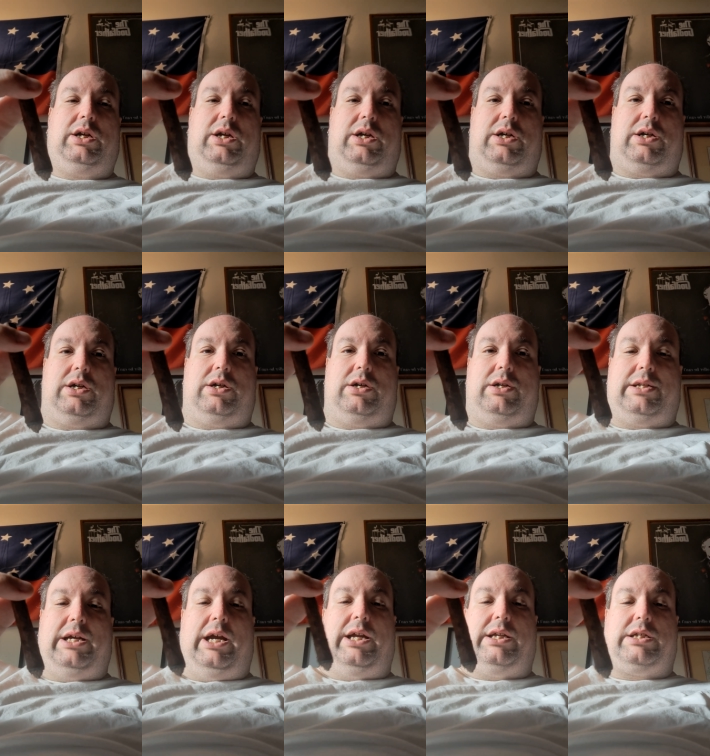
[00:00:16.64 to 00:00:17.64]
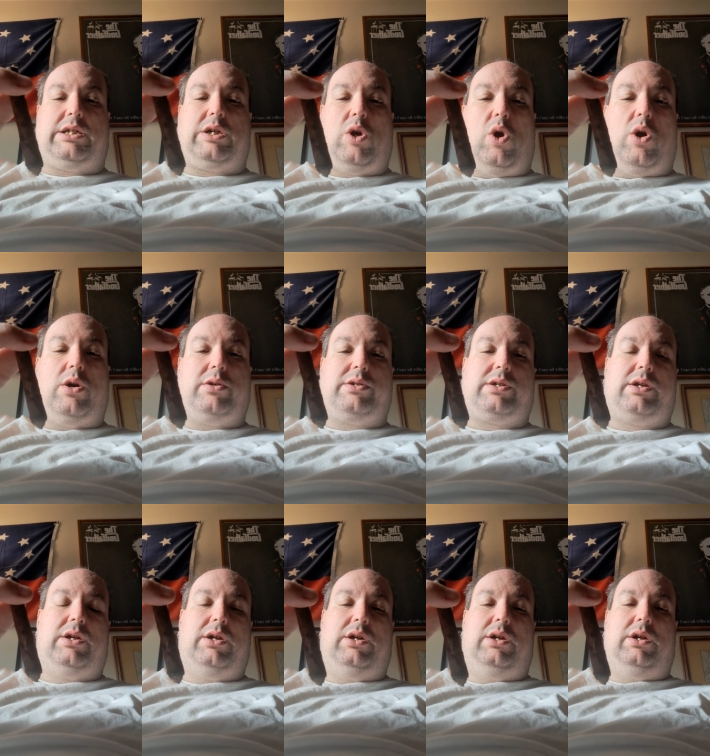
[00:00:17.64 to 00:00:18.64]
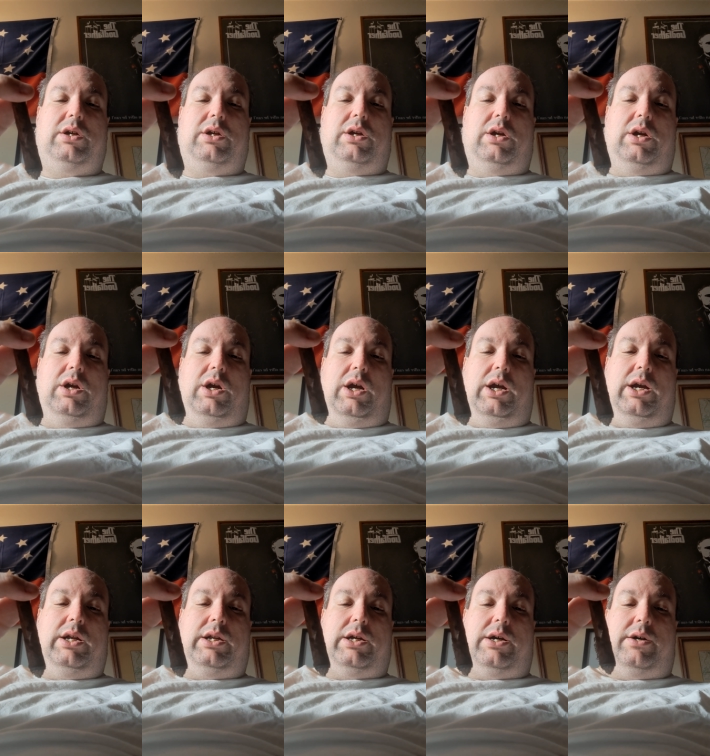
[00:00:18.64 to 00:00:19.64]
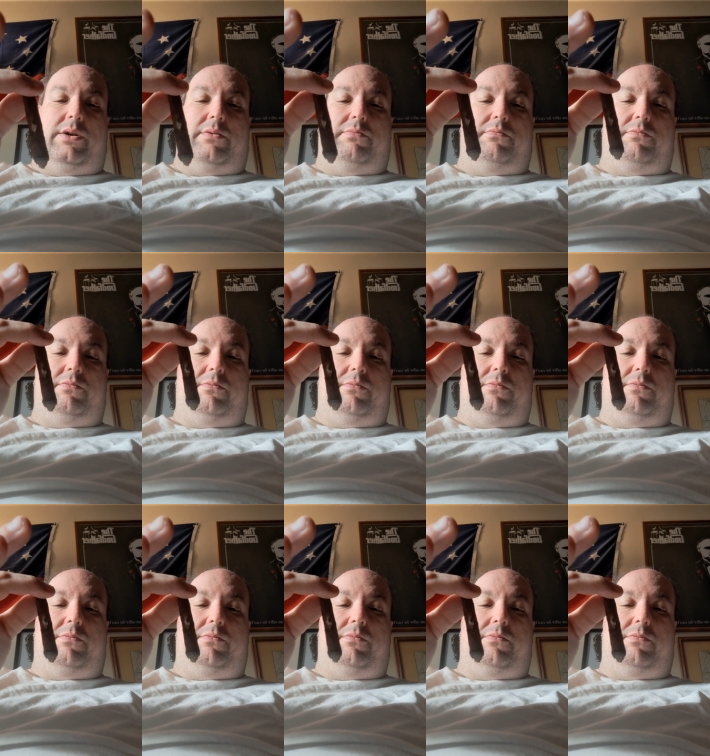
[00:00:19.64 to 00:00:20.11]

uh, Italian cigars. And um,